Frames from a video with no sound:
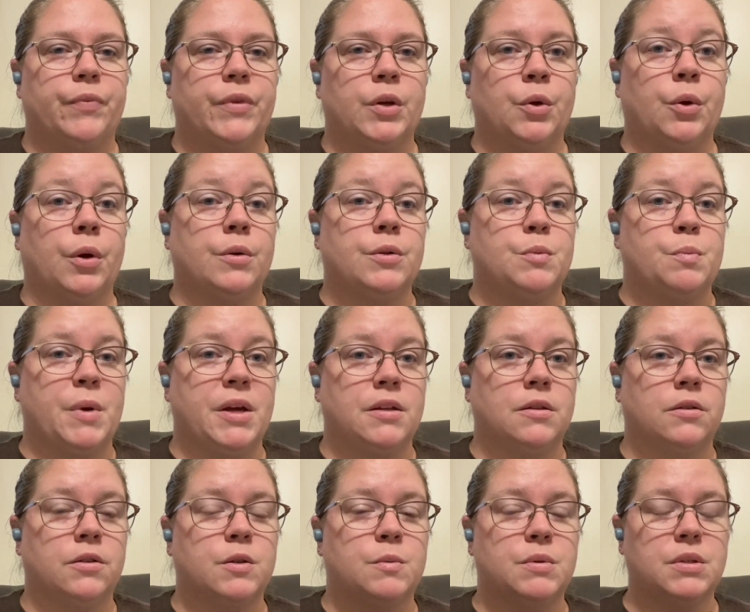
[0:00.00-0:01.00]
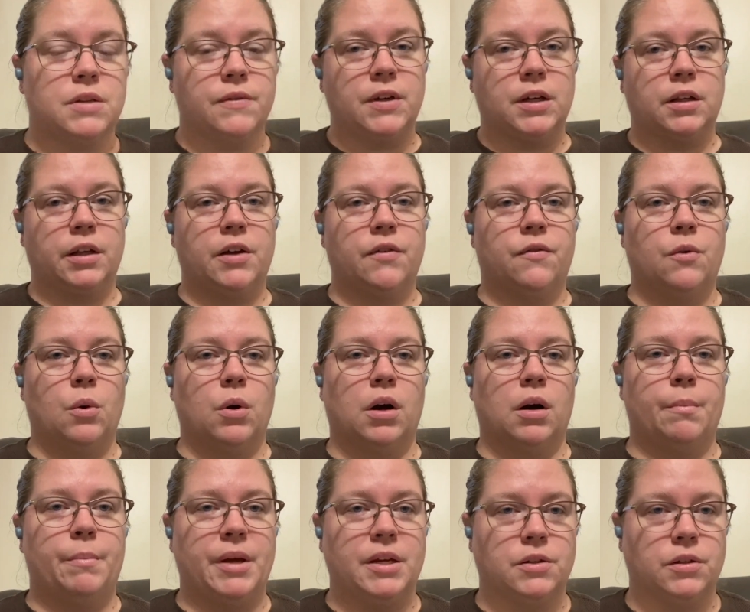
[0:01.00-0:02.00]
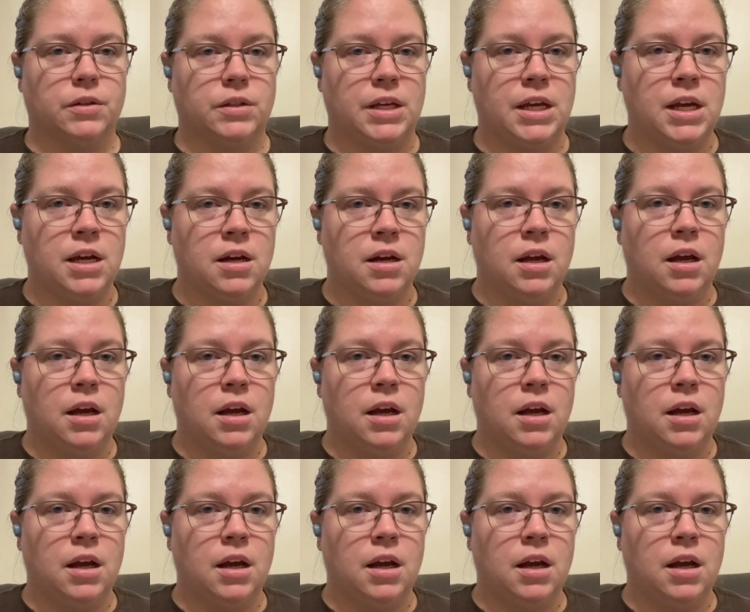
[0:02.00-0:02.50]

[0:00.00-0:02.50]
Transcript: grows basil specifically for basil tea,